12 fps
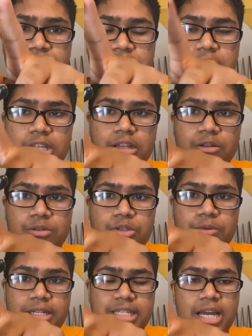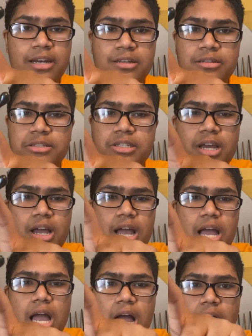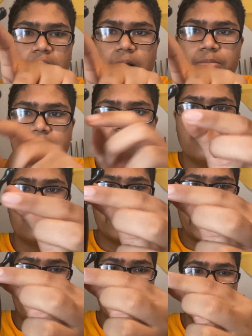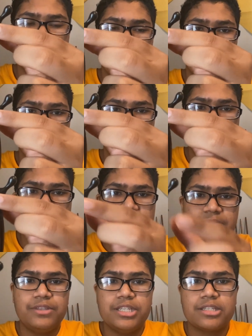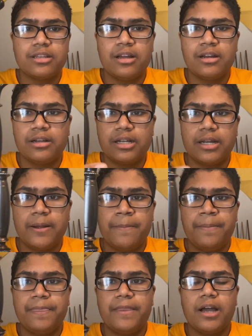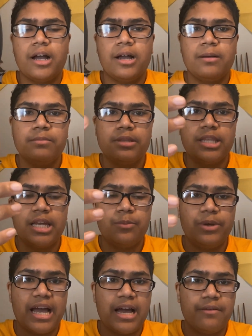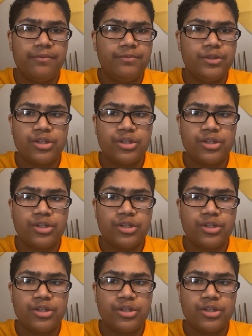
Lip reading: see the little 2 antennas. the little head, the little face of the slug. Then we have